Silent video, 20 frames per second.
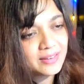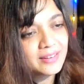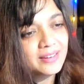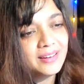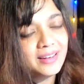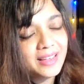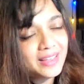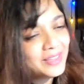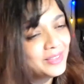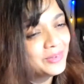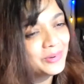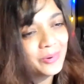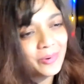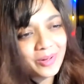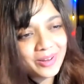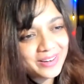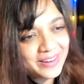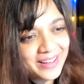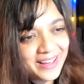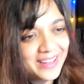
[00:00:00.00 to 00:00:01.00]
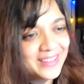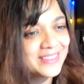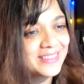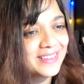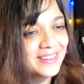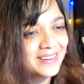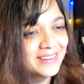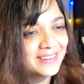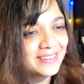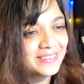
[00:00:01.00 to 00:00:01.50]
Like you all guys
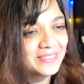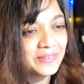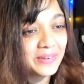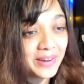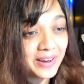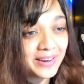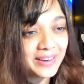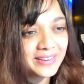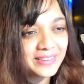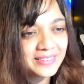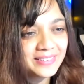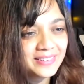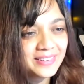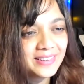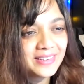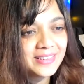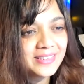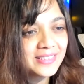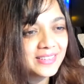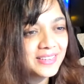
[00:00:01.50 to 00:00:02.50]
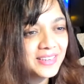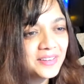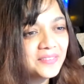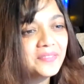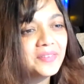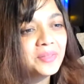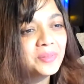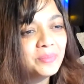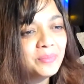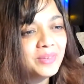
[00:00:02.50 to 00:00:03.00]
are, right? Sitting
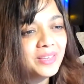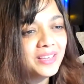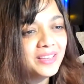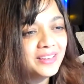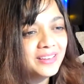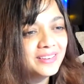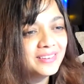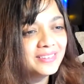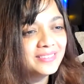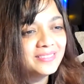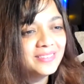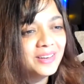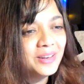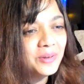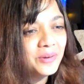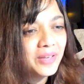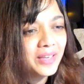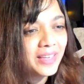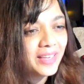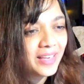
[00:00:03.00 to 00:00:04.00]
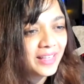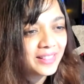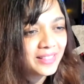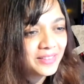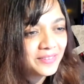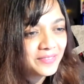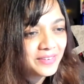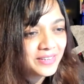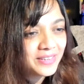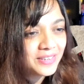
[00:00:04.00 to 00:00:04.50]
with me, looking at the
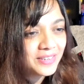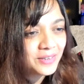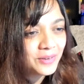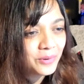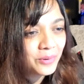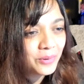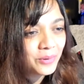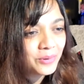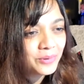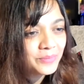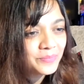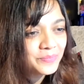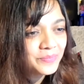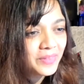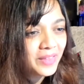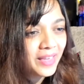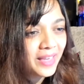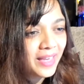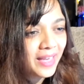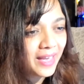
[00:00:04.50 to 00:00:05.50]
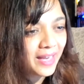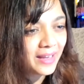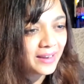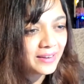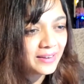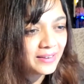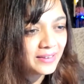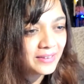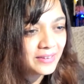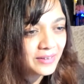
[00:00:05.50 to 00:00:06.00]
video,
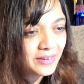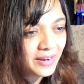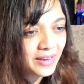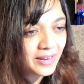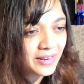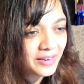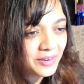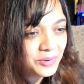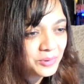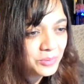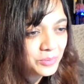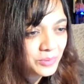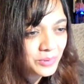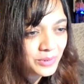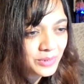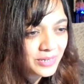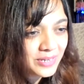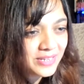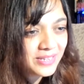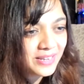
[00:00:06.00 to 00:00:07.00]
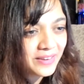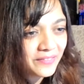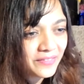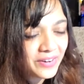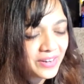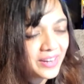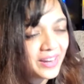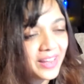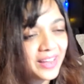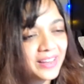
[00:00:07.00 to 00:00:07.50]
and learning new words
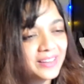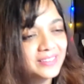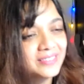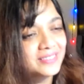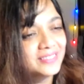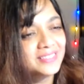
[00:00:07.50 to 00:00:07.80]
every day.